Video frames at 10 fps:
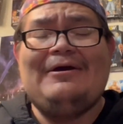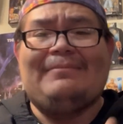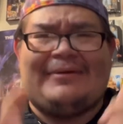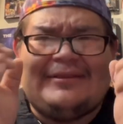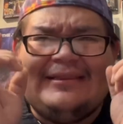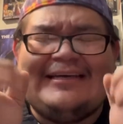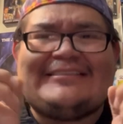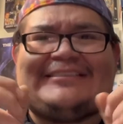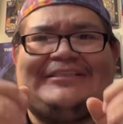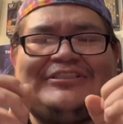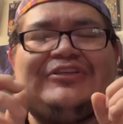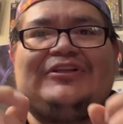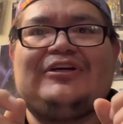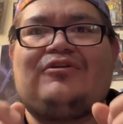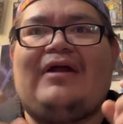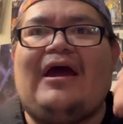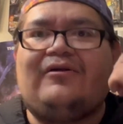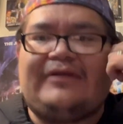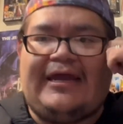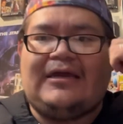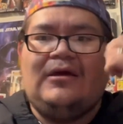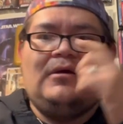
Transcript: But listen to the crowd. Like,